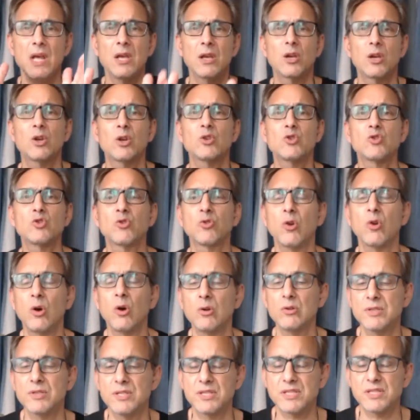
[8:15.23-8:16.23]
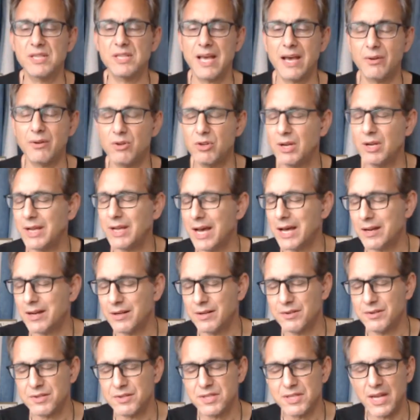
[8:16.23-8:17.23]
controls the sound. You got to
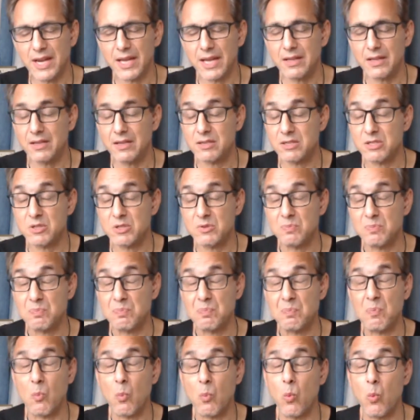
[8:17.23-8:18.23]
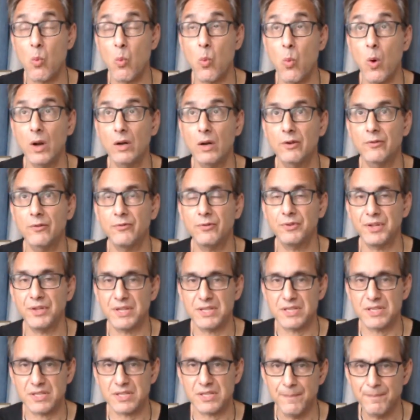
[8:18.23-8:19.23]
understand this
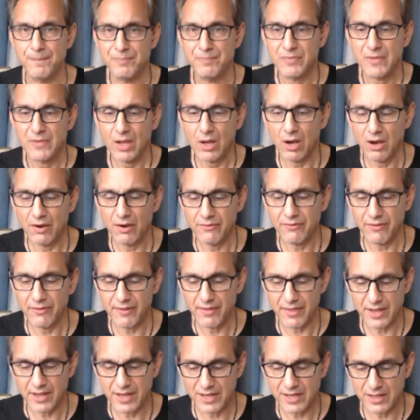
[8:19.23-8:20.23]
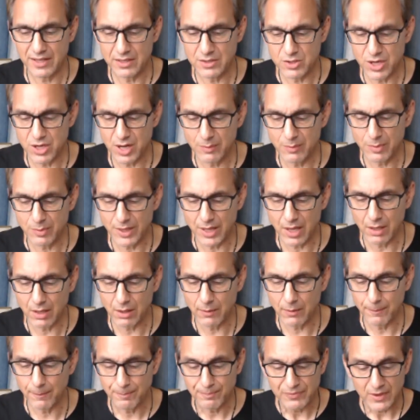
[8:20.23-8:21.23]
wonderfulness of the
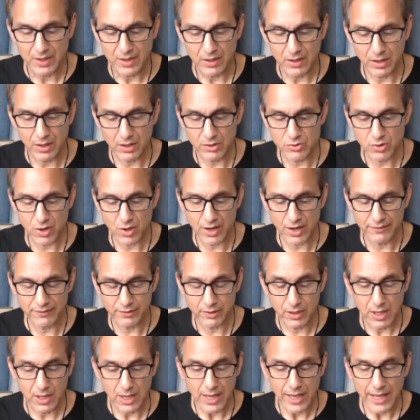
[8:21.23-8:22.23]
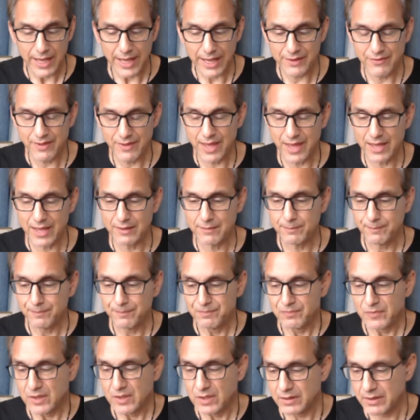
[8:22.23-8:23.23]
JBL driver. And then
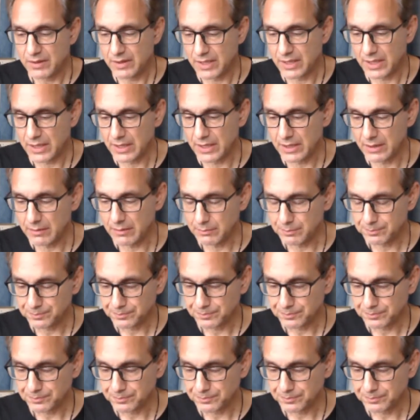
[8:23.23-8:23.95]
the